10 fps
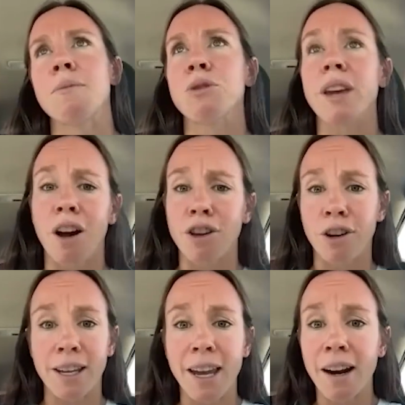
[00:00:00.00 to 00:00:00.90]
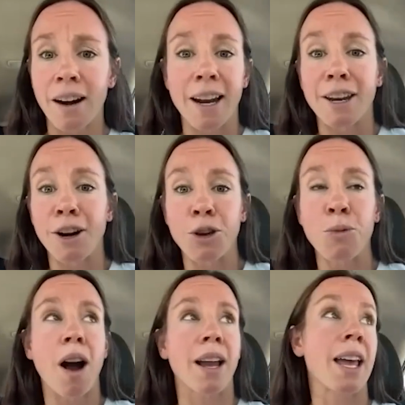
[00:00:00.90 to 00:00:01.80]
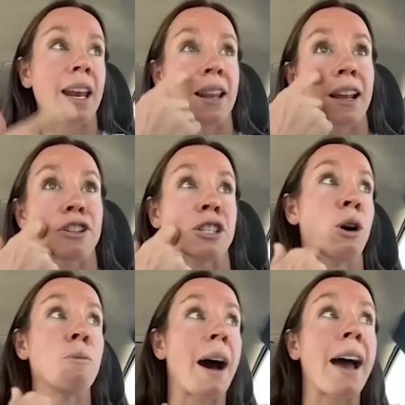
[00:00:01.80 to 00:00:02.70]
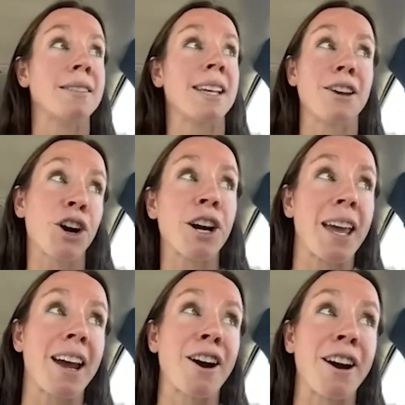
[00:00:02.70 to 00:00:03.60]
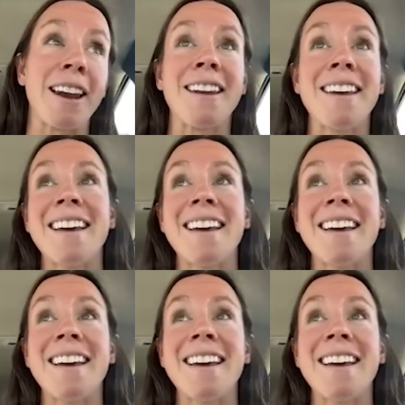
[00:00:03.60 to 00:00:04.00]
you get all your gear and, you walk in and there's Simone Biles getting her gear. And